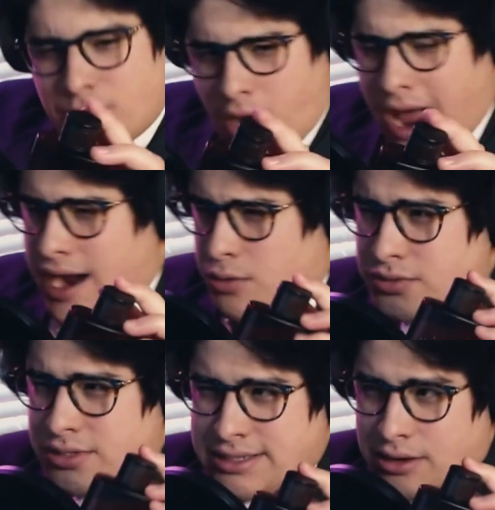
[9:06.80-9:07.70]
of where I
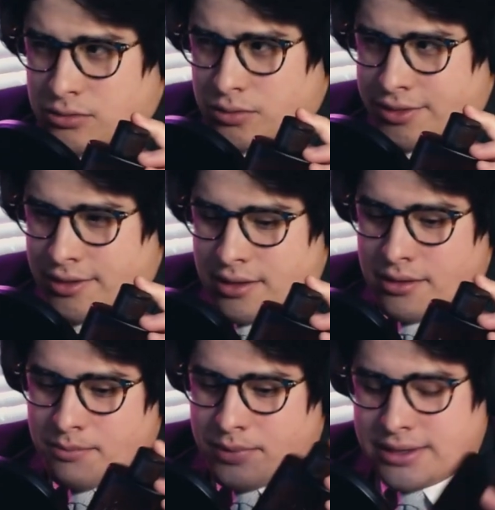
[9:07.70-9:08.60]
will settle with it,
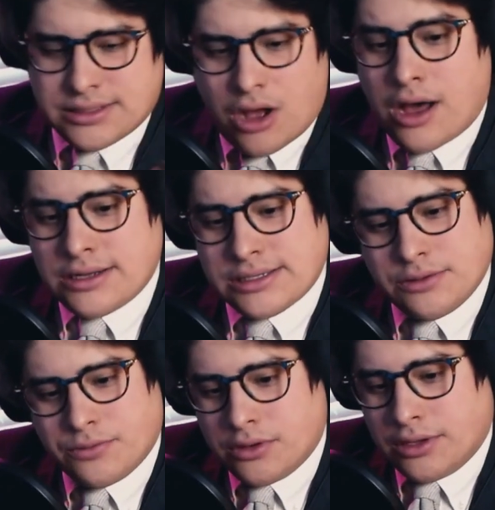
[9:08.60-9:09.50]
but it's
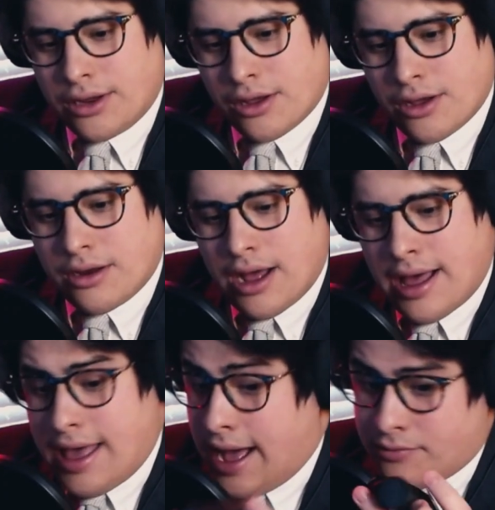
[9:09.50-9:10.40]
honestly really good.
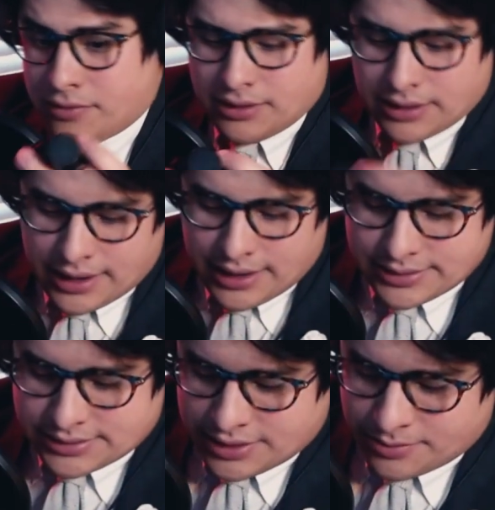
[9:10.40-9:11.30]
I really like it.
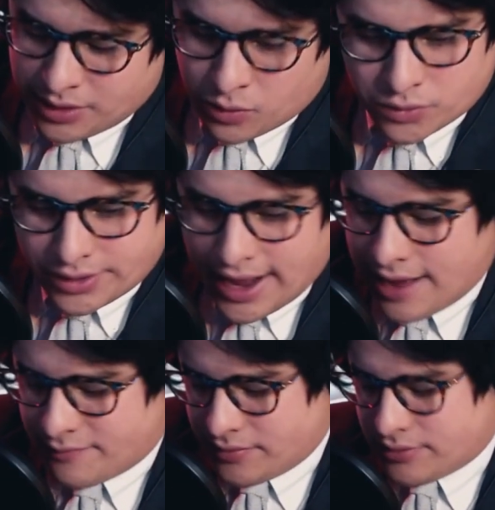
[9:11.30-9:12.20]
It's going to be cool to
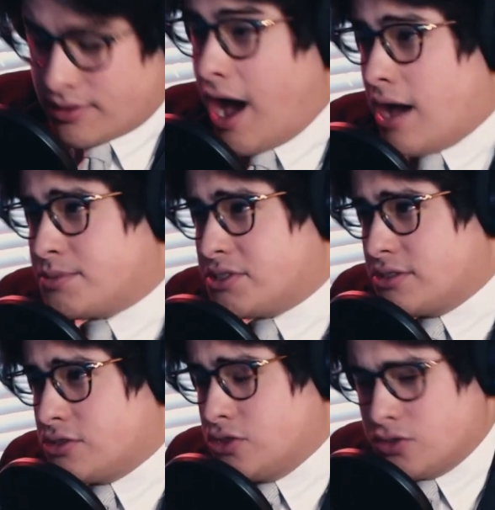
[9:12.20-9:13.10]
have the
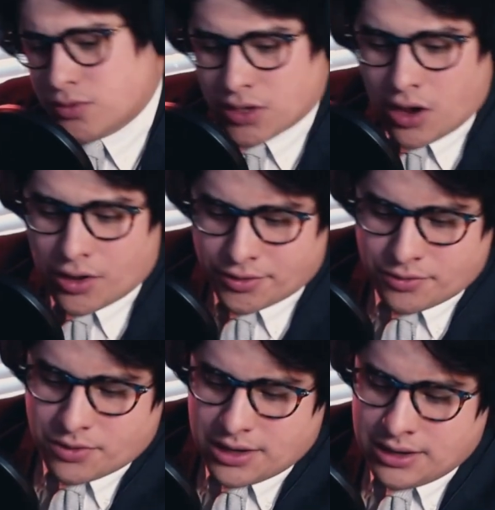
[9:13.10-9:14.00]
option to use all
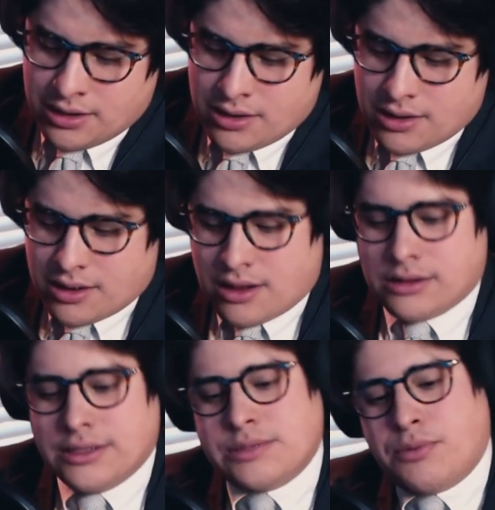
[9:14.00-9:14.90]
three.
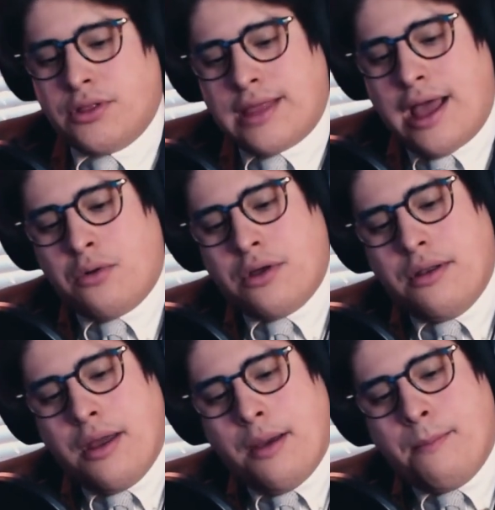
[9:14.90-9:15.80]
Let's put that
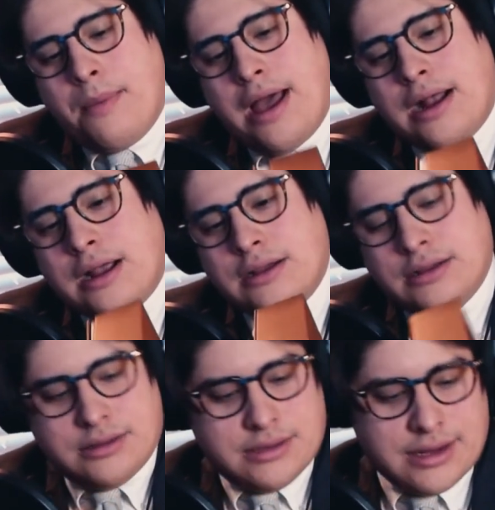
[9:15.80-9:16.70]
one back.
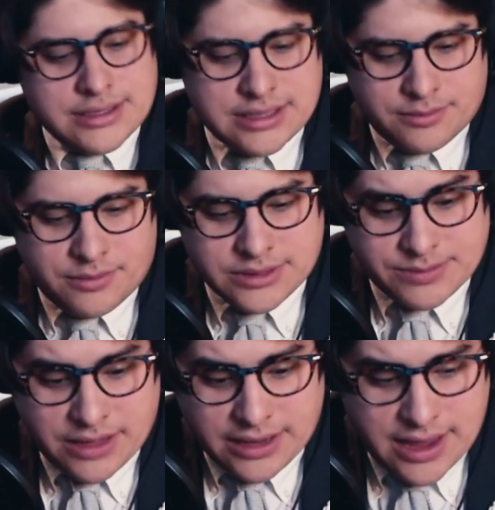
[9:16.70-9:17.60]
Like I said, I'm going to be
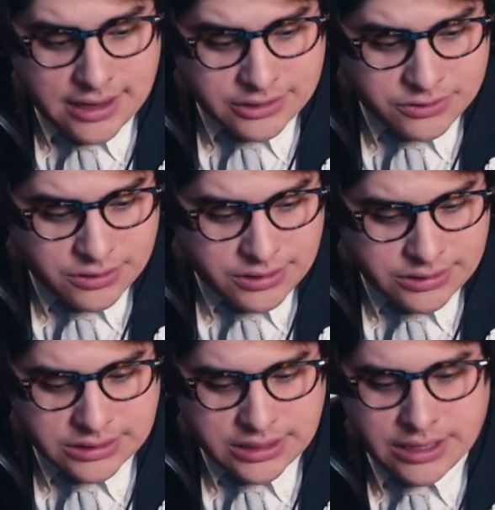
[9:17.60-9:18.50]
smelling extra
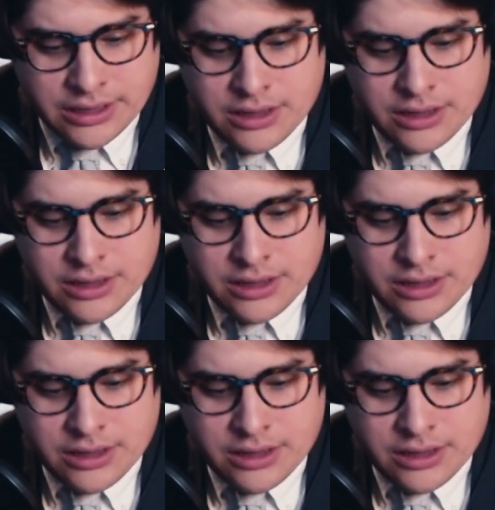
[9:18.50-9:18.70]
good today.